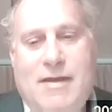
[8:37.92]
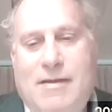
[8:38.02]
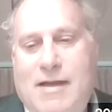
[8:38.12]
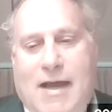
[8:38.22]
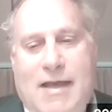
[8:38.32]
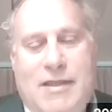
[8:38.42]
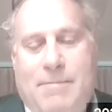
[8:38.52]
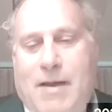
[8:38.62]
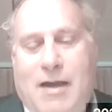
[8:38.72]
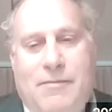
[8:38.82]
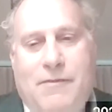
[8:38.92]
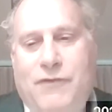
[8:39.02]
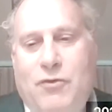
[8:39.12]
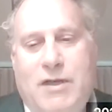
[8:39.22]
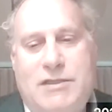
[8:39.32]
about a
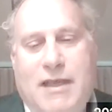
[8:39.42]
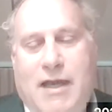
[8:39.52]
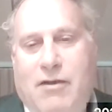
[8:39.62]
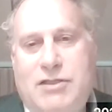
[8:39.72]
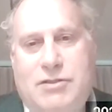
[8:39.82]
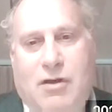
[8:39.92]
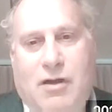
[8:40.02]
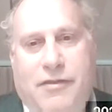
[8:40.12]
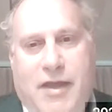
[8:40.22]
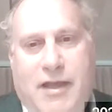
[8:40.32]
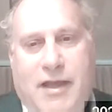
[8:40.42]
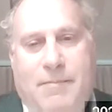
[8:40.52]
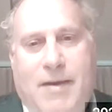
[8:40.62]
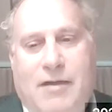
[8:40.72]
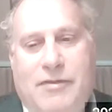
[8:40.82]
few weeks later, I started thinking
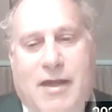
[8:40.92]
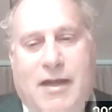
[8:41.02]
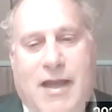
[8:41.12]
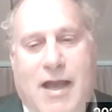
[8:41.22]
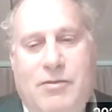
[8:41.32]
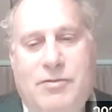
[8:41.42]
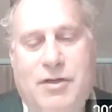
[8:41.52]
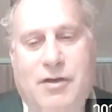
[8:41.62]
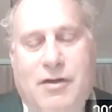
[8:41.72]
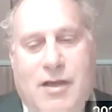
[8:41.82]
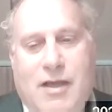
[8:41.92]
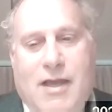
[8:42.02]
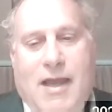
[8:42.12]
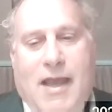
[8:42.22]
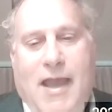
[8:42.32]
about that encounter
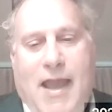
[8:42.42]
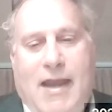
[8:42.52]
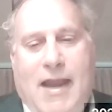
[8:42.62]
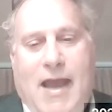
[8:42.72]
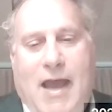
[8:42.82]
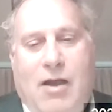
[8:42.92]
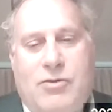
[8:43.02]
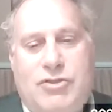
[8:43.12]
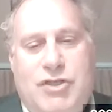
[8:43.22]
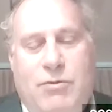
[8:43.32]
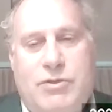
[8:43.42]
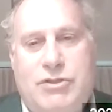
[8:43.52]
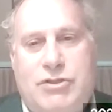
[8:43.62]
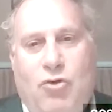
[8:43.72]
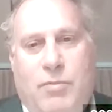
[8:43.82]
and how she was
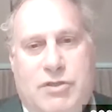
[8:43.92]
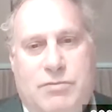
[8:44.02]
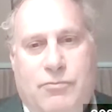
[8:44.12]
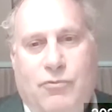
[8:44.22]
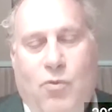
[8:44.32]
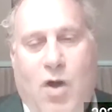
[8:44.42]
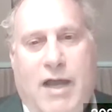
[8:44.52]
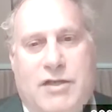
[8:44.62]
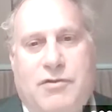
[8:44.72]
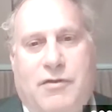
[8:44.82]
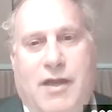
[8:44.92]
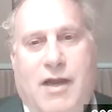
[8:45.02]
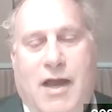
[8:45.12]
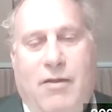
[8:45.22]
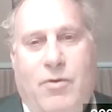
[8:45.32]
so much wiser than
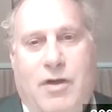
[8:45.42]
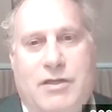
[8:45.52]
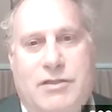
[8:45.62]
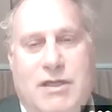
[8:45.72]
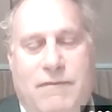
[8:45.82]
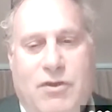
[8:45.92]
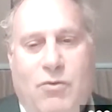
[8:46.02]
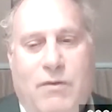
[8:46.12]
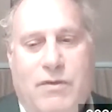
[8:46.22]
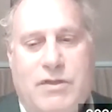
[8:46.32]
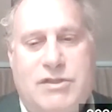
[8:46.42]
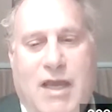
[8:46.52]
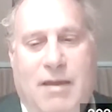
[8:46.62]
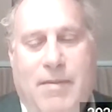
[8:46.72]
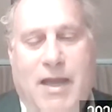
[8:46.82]
I was, even though we were the
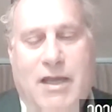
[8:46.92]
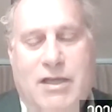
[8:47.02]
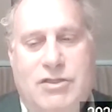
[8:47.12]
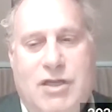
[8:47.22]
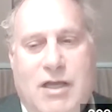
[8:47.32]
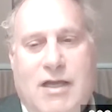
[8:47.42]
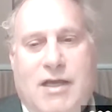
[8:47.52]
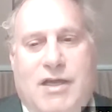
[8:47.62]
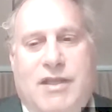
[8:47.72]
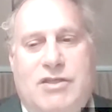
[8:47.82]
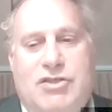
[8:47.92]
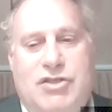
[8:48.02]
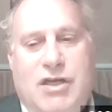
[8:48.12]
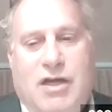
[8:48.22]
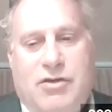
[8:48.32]
same age, that
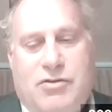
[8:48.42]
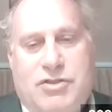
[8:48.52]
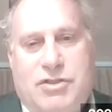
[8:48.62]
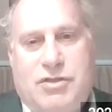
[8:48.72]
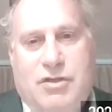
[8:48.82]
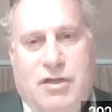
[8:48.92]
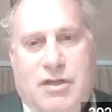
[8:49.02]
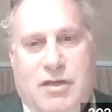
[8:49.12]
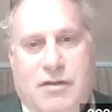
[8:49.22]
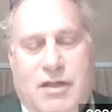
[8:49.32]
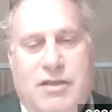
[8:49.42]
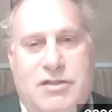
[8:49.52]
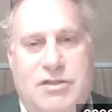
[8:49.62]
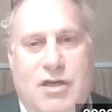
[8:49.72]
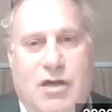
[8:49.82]
she understood that
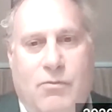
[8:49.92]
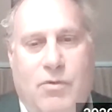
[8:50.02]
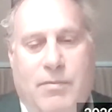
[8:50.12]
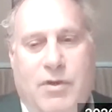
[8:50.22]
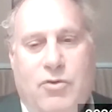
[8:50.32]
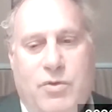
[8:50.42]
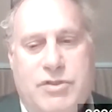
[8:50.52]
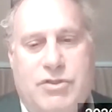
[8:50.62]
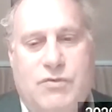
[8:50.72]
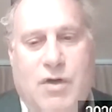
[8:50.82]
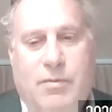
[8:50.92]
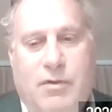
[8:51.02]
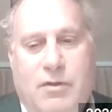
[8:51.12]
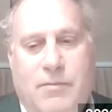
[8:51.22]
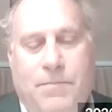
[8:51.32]
this young woman who was in trouble